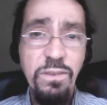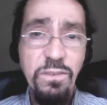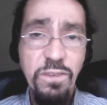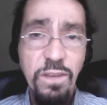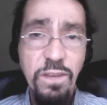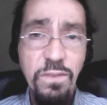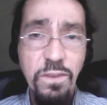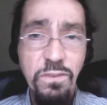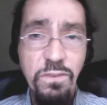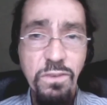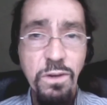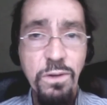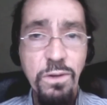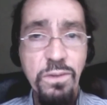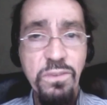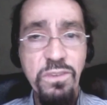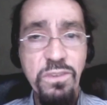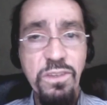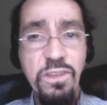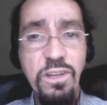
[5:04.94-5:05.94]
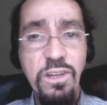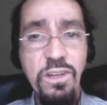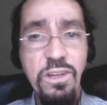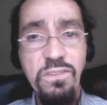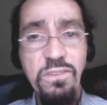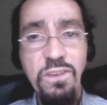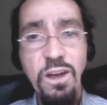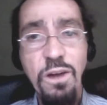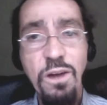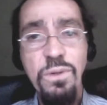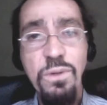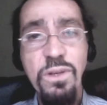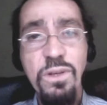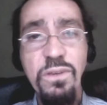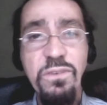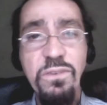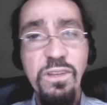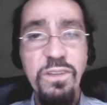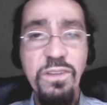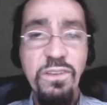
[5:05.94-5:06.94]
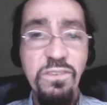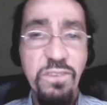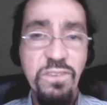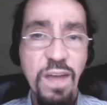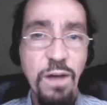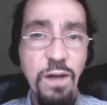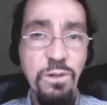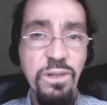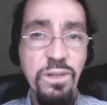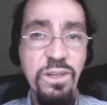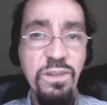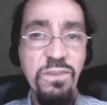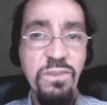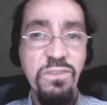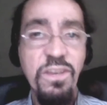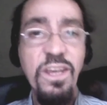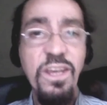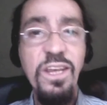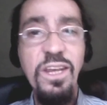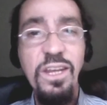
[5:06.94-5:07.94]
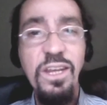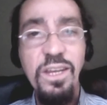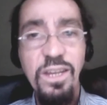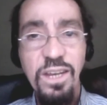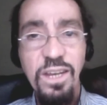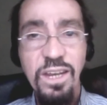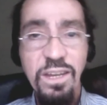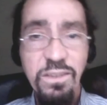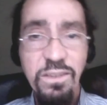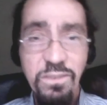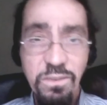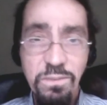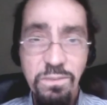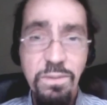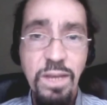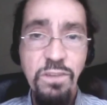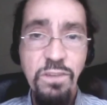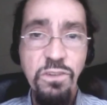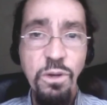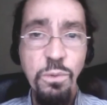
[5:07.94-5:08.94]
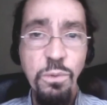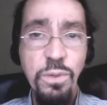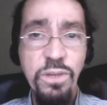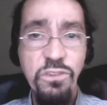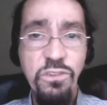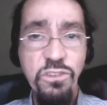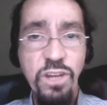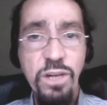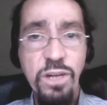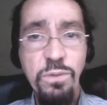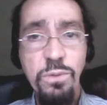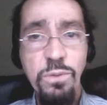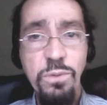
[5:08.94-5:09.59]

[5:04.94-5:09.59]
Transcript: and the Turks and the Qataris and the Saudis and NATO in general.